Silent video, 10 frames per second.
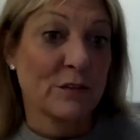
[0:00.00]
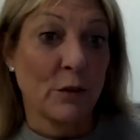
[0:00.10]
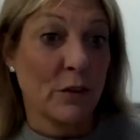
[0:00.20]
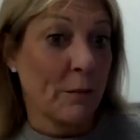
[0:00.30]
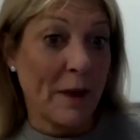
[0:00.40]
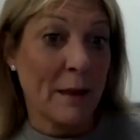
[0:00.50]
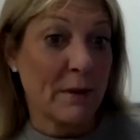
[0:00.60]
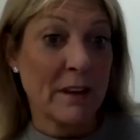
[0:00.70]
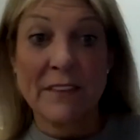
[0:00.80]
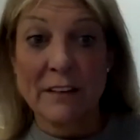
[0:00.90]
for the
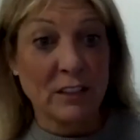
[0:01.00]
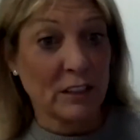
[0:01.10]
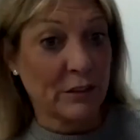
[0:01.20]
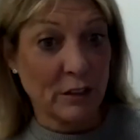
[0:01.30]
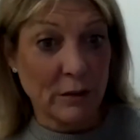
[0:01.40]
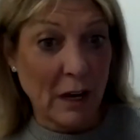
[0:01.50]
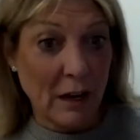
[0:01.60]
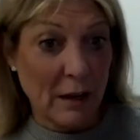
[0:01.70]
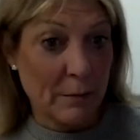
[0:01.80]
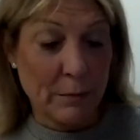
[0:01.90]
baby if they're delivered
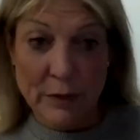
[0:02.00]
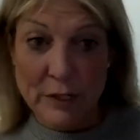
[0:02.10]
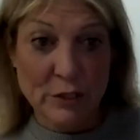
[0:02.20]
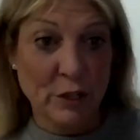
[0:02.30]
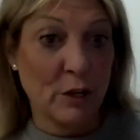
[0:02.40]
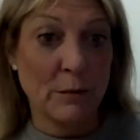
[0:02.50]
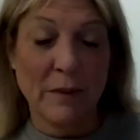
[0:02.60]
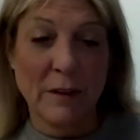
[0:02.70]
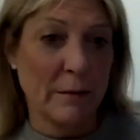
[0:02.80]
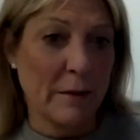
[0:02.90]
uh, preterm,
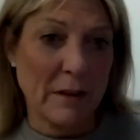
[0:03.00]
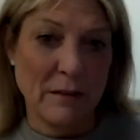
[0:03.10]
the,